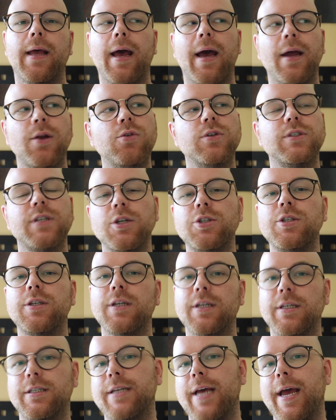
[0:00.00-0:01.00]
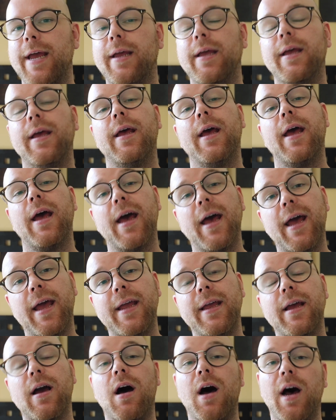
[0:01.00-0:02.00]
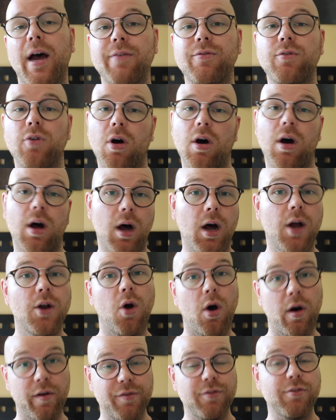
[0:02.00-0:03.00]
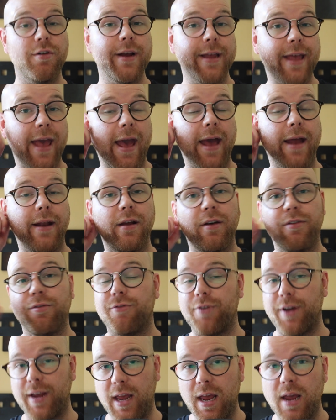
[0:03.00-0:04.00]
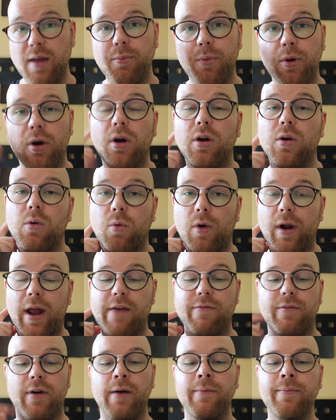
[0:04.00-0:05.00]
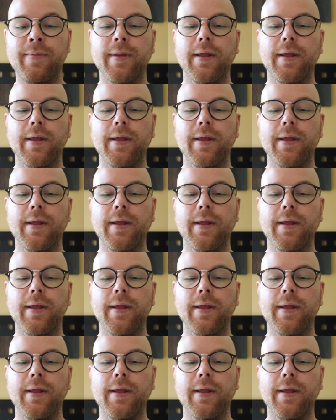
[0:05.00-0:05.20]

And you're essentially going to say, hey, I've got an offer again, a free ebook, whatever,